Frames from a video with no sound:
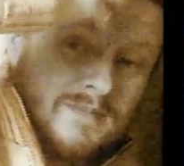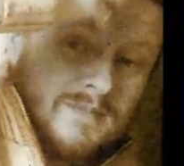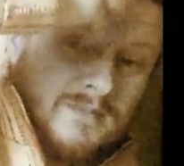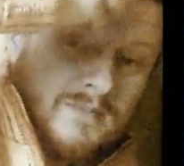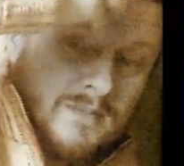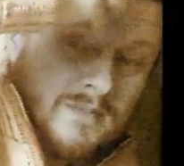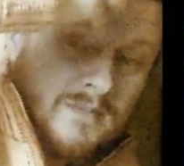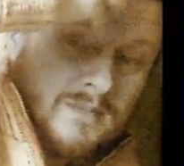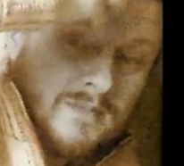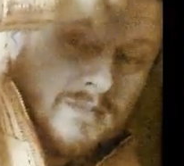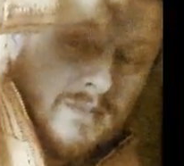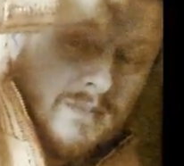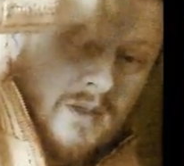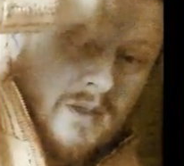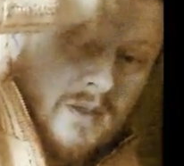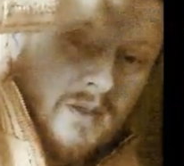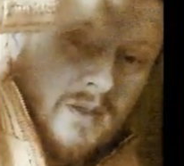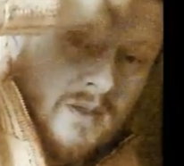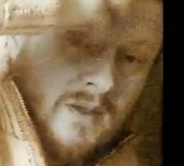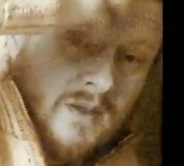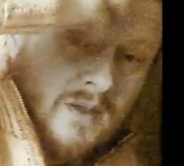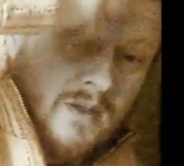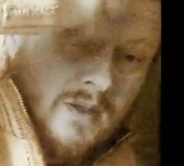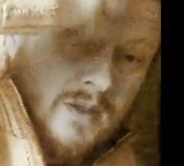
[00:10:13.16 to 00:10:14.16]

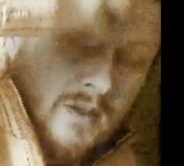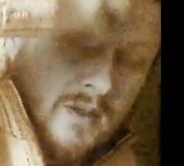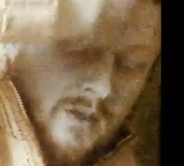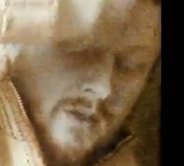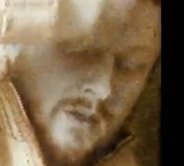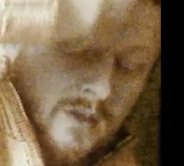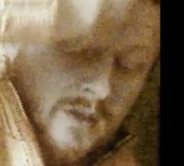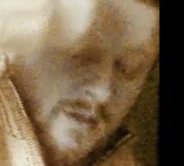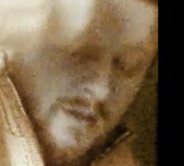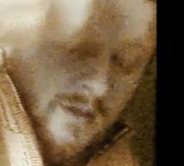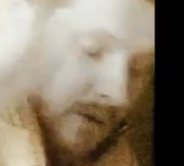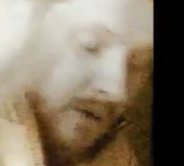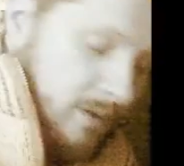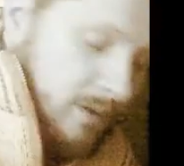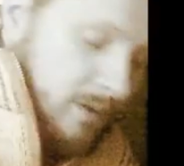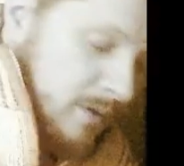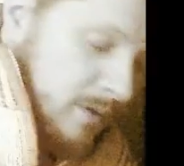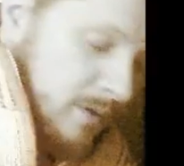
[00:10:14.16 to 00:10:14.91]
Nothing is said.